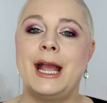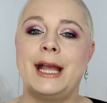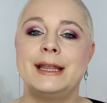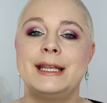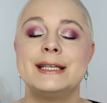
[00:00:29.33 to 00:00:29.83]

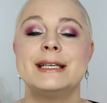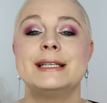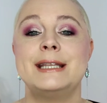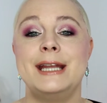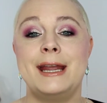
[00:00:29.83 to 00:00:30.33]
and this
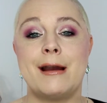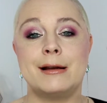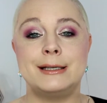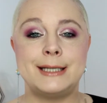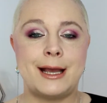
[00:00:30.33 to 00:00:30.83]
is the
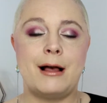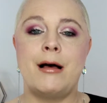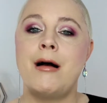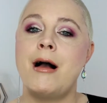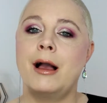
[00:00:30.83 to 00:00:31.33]
Ardell